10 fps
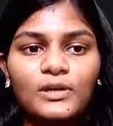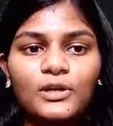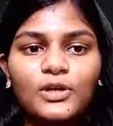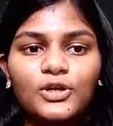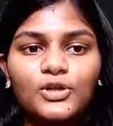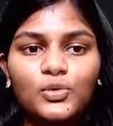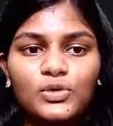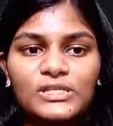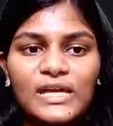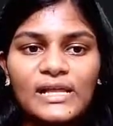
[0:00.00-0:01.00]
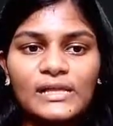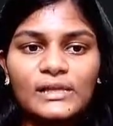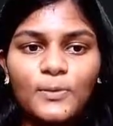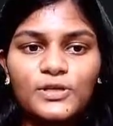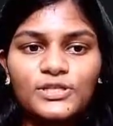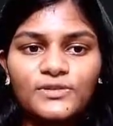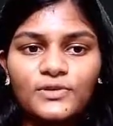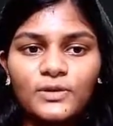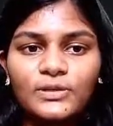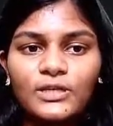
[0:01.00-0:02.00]
2 cells, the positive
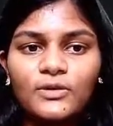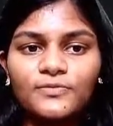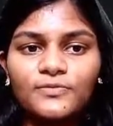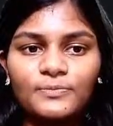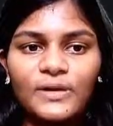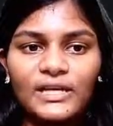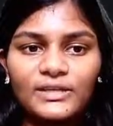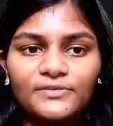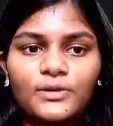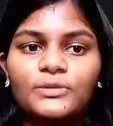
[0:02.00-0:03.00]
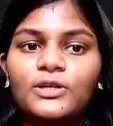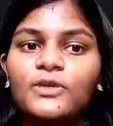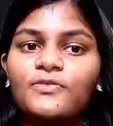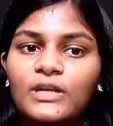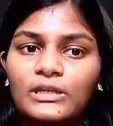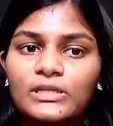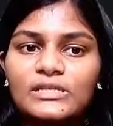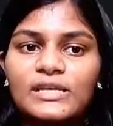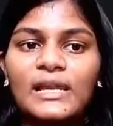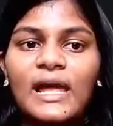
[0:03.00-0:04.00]
terminal of negative terminal of another cell,
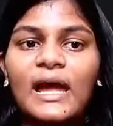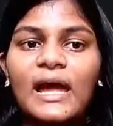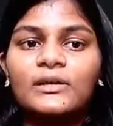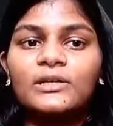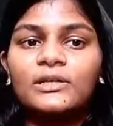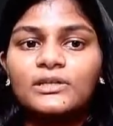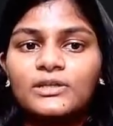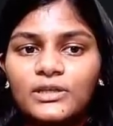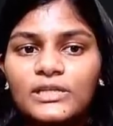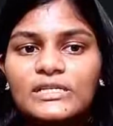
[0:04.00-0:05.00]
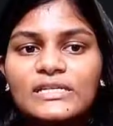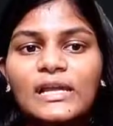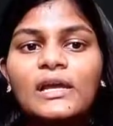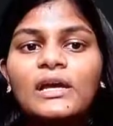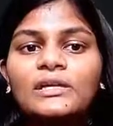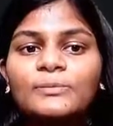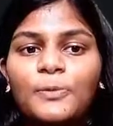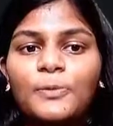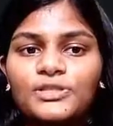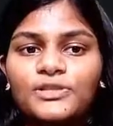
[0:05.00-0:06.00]
and a third cell, the
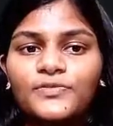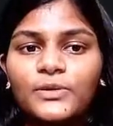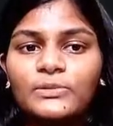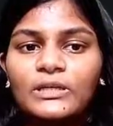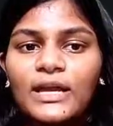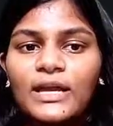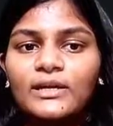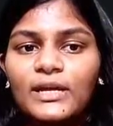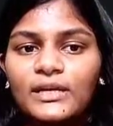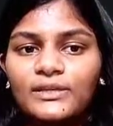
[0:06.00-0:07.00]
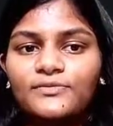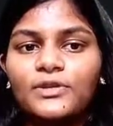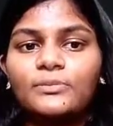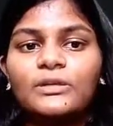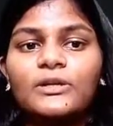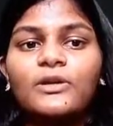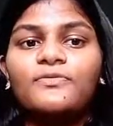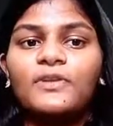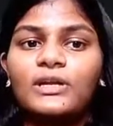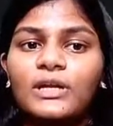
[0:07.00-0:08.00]
positive terminal and a negative terminal of
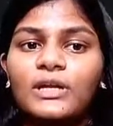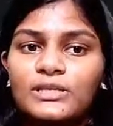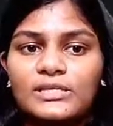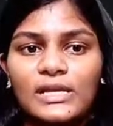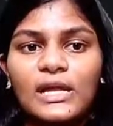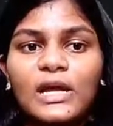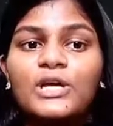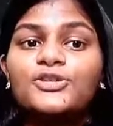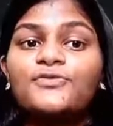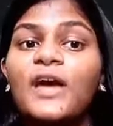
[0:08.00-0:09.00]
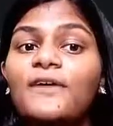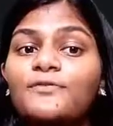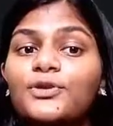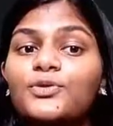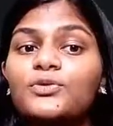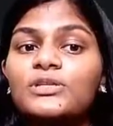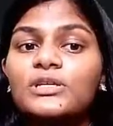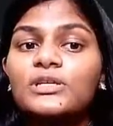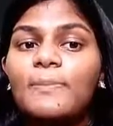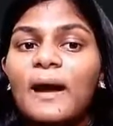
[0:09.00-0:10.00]
another cell. So we have to use a
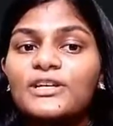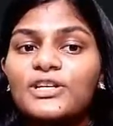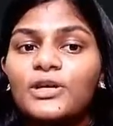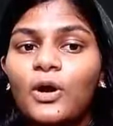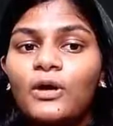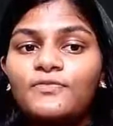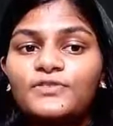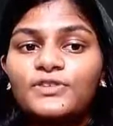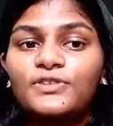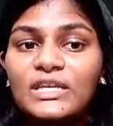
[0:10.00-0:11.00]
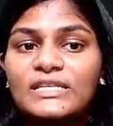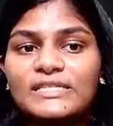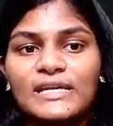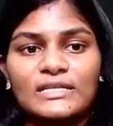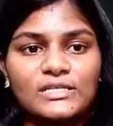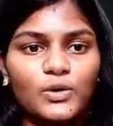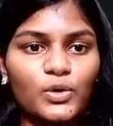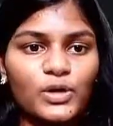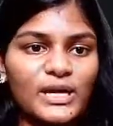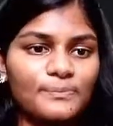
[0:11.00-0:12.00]
battery of 3 cells. Okay,